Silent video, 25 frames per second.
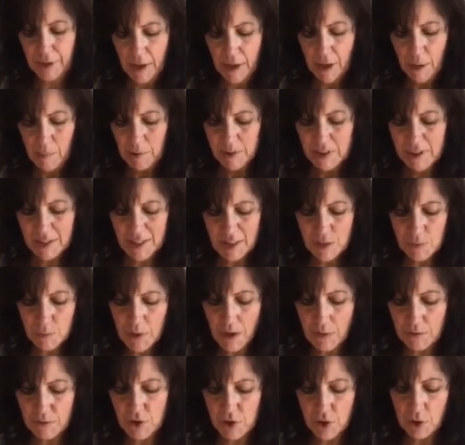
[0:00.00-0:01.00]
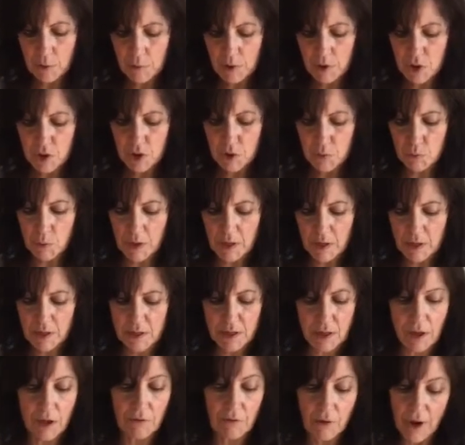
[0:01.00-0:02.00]
But since we have so much
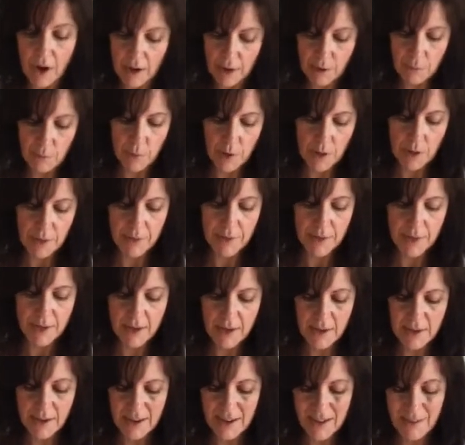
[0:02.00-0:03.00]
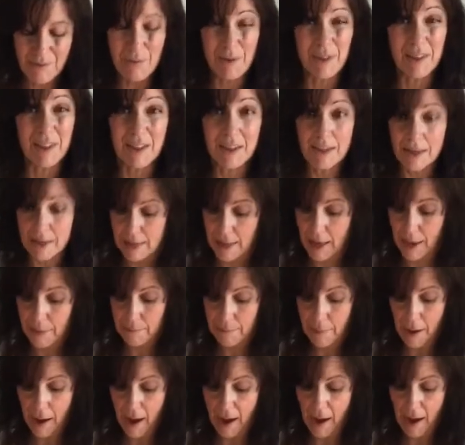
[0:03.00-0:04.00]
sweetness already with the key lime
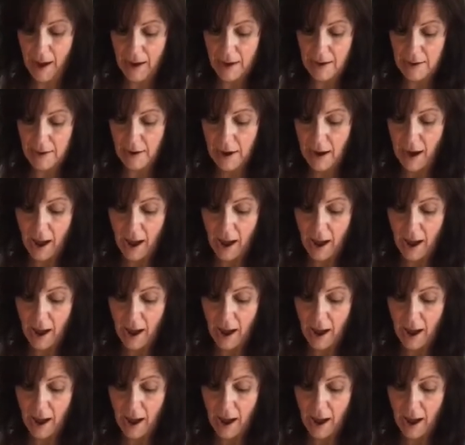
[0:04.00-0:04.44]
pie,